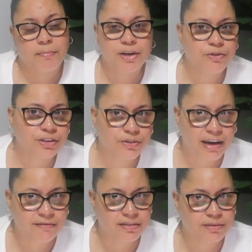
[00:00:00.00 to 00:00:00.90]
But you still
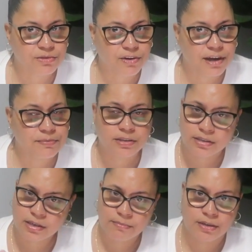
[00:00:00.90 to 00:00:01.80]
haven't subscribed,
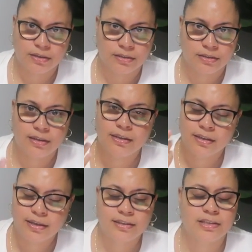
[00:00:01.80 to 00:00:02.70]
sis. Come on,
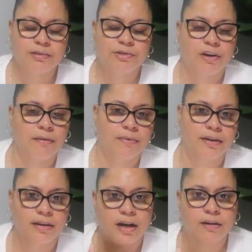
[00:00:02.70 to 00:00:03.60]
hit the subscribe
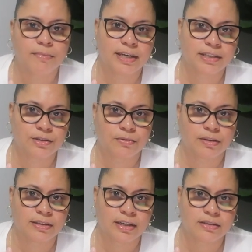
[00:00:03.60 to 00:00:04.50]
button. Help me get to
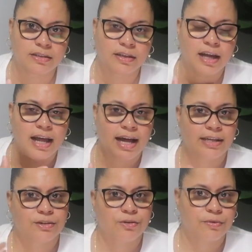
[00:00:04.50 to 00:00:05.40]
1,000.
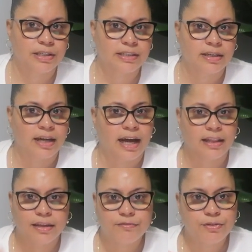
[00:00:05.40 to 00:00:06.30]
As always,
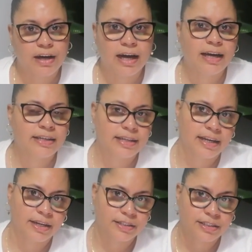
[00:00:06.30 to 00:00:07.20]
I love you guys,
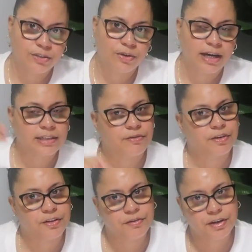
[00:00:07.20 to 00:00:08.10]
and I'll see you guys for
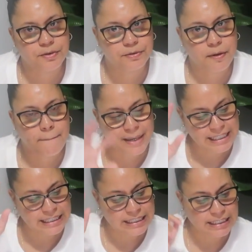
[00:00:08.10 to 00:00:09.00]
another video.
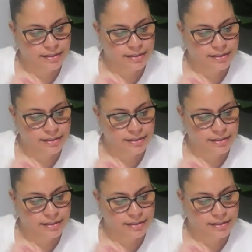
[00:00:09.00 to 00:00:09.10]
Bye.